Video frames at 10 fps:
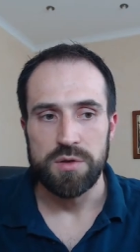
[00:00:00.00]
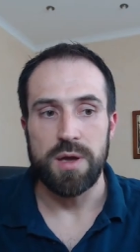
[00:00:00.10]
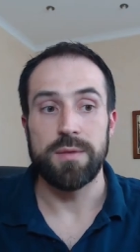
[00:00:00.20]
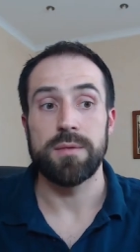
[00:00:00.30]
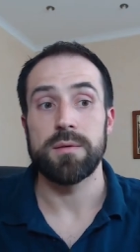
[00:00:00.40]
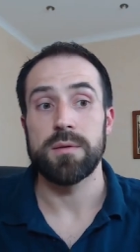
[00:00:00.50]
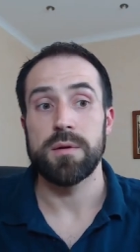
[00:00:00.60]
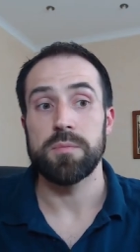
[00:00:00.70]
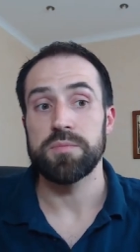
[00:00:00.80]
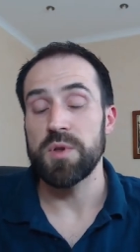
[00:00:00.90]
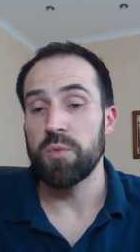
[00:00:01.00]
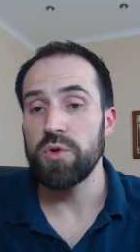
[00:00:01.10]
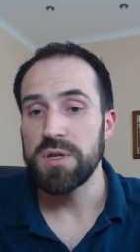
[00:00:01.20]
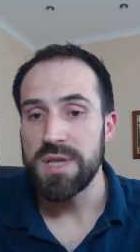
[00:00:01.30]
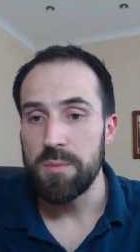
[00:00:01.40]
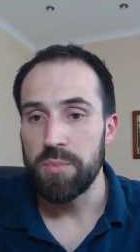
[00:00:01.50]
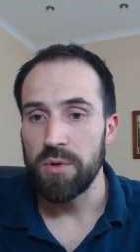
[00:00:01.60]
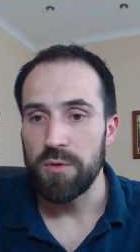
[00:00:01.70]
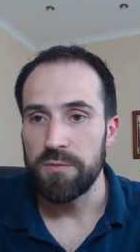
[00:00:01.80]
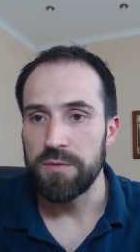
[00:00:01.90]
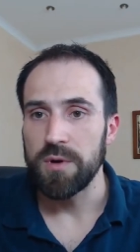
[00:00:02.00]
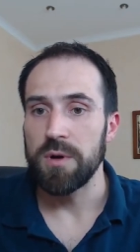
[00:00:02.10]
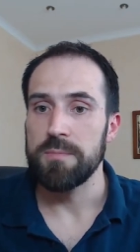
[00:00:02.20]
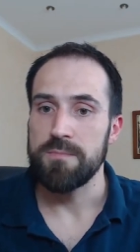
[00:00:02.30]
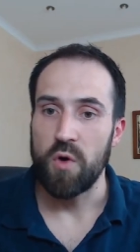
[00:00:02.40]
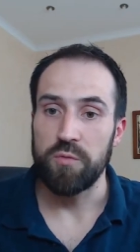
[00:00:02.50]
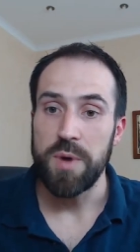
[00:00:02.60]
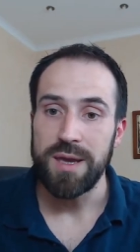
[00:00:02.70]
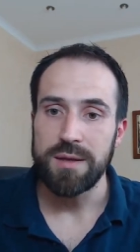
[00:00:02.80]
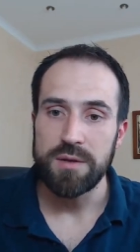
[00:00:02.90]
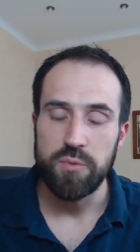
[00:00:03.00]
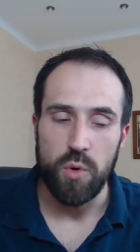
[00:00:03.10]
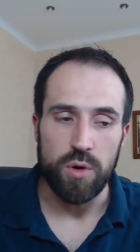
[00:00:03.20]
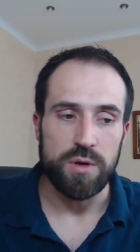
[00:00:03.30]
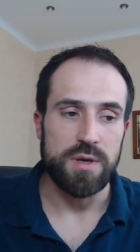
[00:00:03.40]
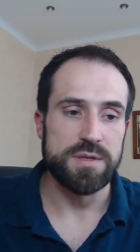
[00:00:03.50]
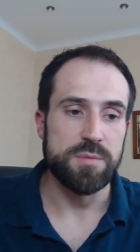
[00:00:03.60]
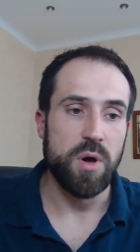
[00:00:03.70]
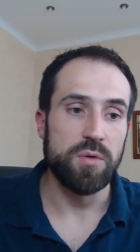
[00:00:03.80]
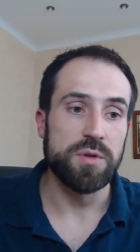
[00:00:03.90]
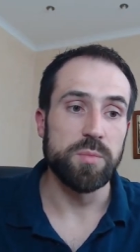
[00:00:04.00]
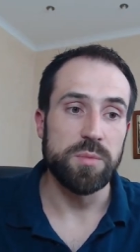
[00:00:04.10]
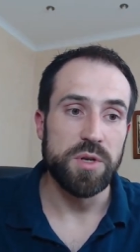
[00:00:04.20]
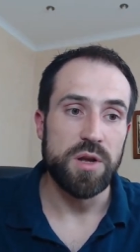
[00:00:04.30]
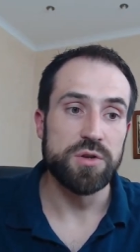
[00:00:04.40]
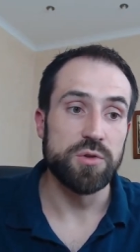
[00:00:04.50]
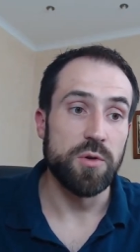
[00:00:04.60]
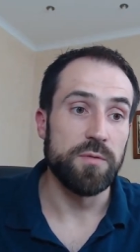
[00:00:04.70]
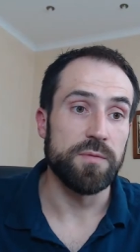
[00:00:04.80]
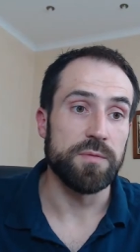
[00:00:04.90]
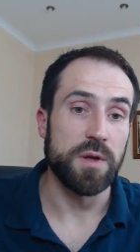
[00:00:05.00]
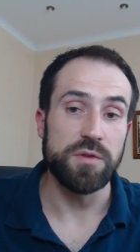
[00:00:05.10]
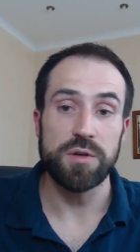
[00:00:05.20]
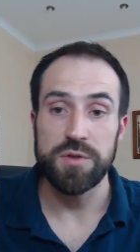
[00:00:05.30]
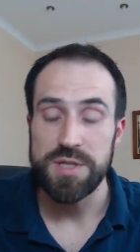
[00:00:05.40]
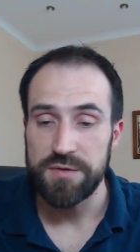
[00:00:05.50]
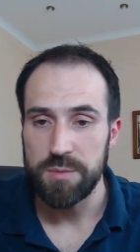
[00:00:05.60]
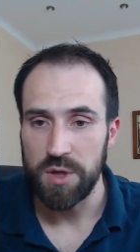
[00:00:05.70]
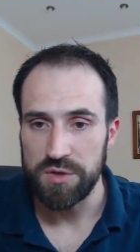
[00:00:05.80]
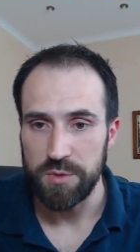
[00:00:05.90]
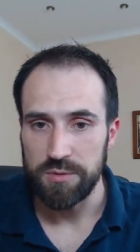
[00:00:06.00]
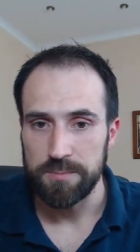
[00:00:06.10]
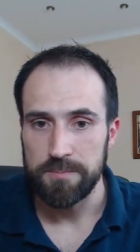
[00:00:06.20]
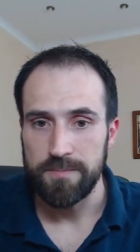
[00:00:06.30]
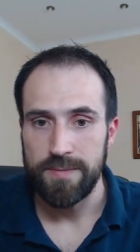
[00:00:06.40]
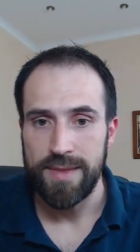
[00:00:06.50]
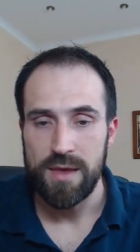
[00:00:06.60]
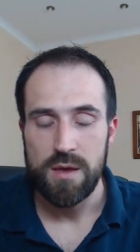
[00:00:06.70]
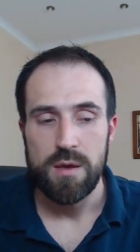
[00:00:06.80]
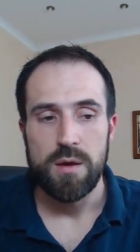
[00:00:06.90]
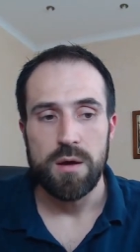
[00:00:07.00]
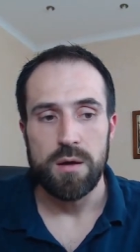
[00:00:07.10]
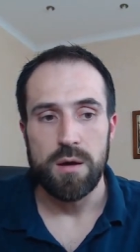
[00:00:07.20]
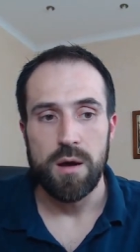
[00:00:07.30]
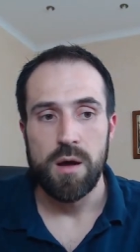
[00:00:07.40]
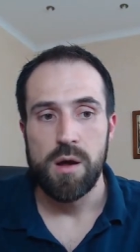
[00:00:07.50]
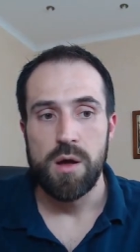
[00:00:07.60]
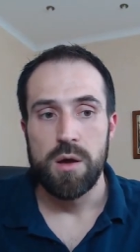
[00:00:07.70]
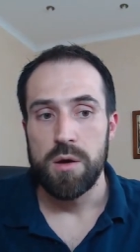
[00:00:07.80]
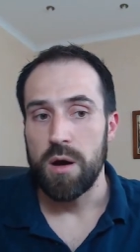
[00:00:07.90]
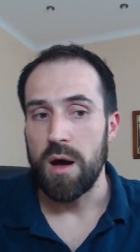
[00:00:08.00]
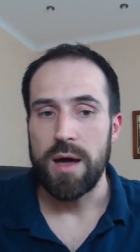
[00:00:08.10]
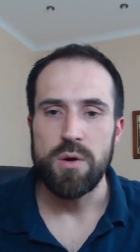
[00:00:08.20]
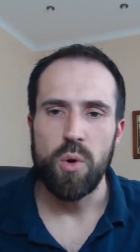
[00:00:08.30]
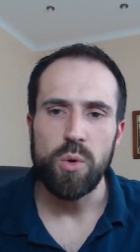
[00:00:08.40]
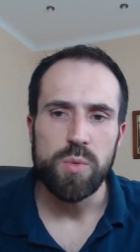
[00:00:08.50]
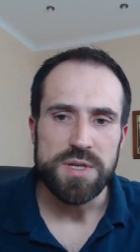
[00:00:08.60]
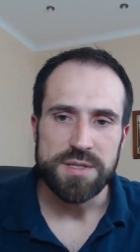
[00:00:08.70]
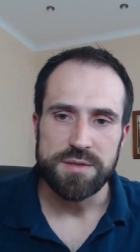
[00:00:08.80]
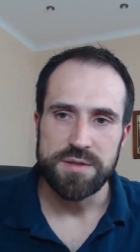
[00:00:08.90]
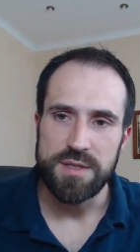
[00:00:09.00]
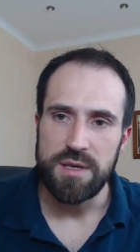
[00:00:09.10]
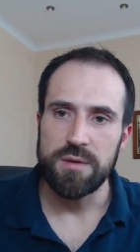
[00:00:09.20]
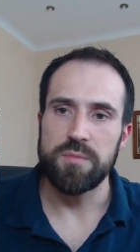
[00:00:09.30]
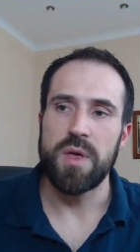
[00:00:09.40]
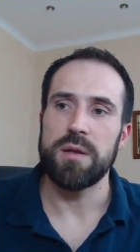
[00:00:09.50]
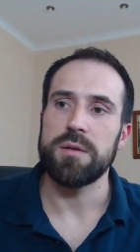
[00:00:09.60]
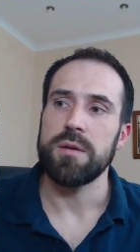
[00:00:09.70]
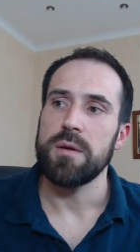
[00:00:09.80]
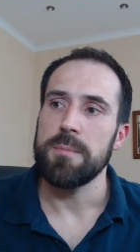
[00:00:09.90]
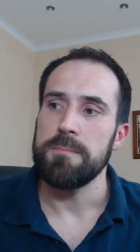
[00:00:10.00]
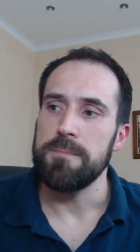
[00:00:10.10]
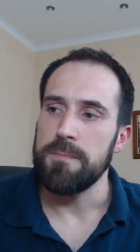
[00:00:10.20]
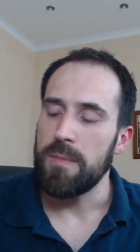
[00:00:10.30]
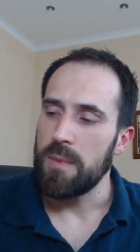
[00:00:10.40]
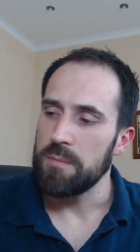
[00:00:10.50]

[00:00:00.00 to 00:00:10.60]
And uh, some good example of, uh, of making it work is about implementation of contractor safety management. Uh, I always see that mm,